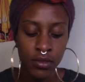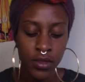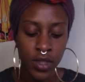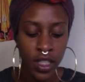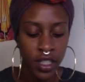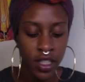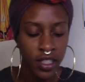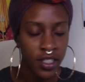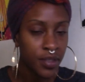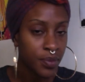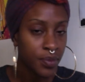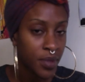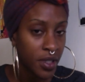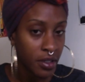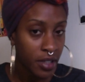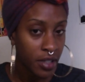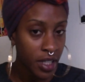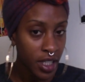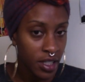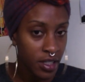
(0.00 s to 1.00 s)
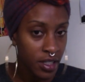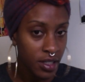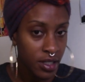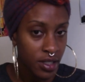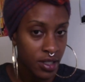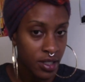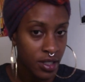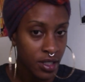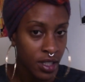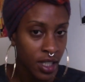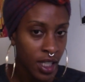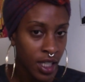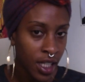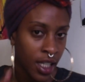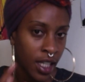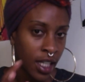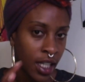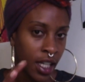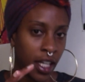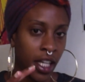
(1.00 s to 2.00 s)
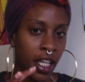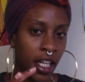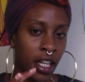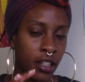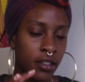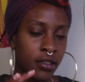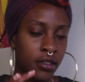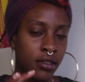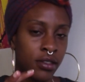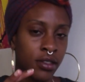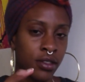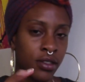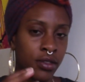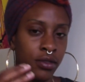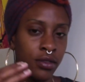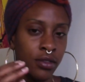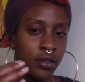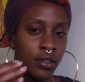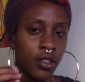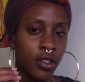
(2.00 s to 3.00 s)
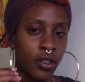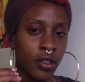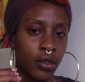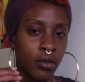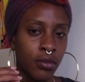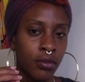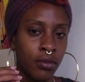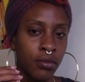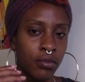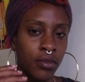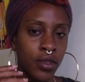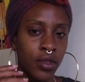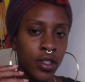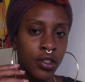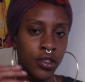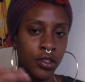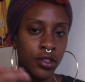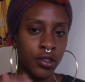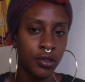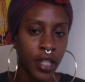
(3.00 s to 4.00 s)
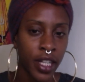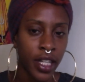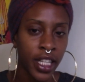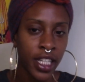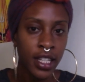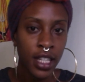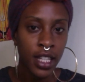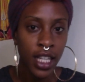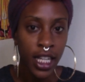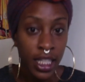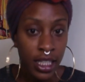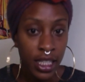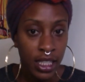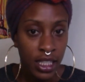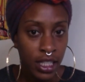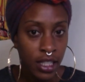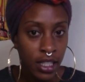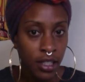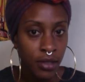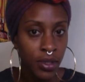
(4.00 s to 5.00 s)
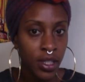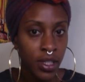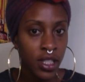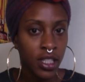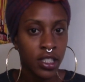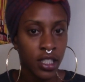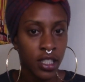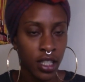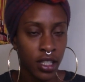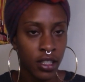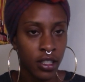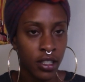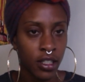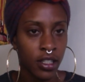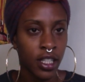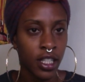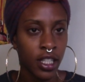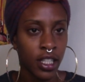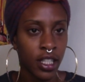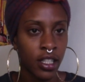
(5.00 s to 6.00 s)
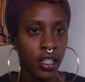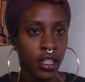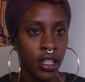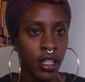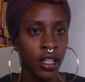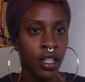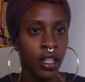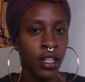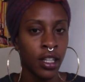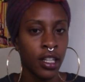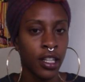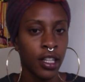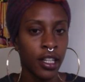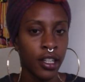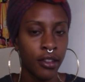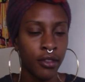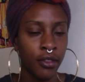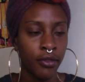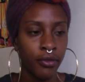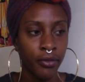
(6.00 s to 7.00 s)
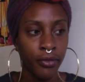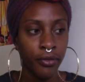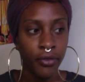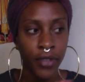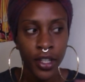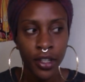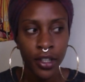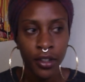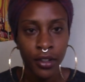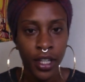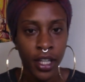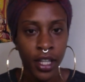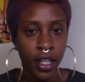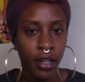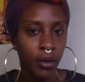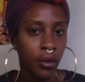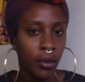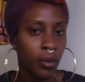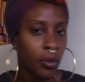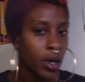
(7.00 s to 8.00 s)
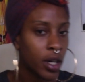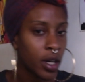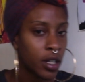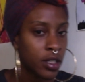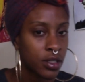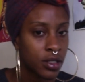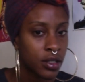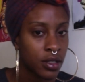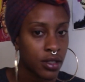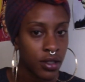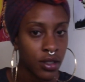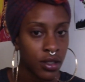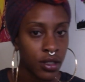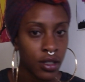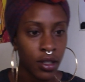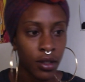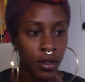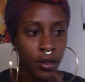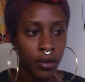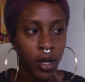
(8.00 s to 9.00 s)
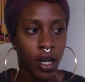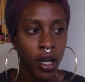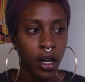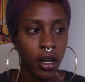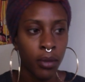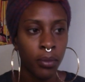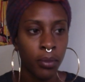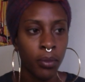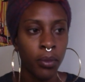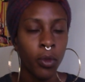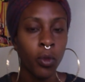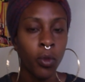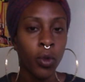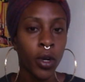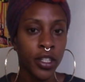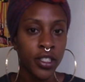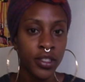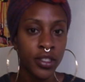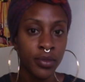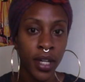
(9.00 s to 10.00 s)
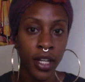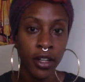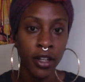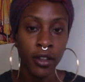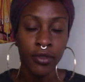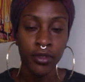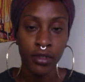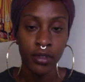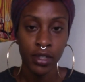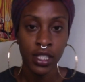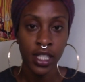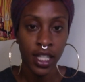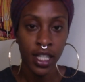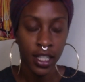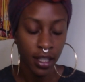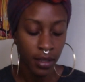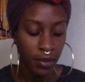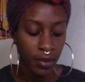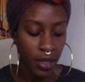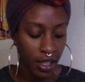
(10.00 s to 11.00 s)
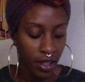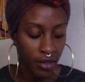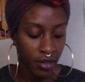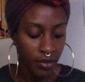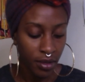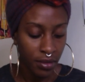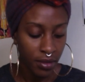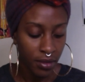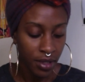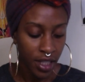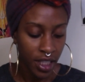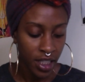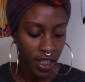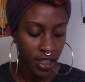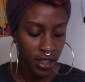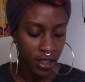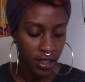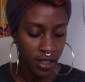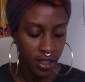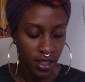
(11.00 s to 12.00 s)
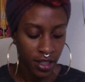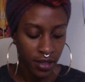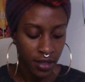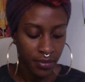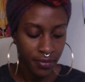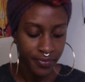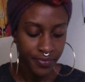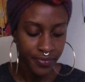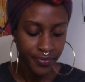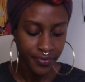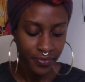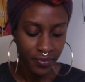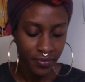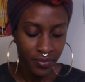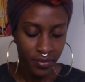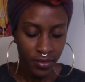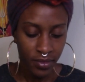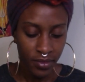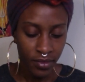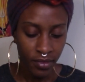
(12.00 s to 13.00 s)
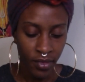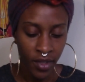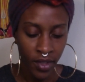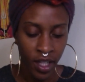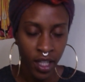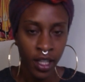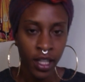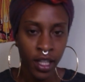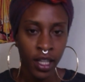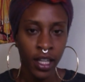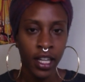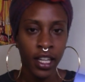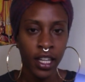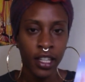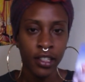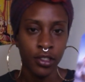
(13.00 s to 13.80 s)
experience, and treading lightly with each other, and figuring out what works better for the dynamic of the relationship, and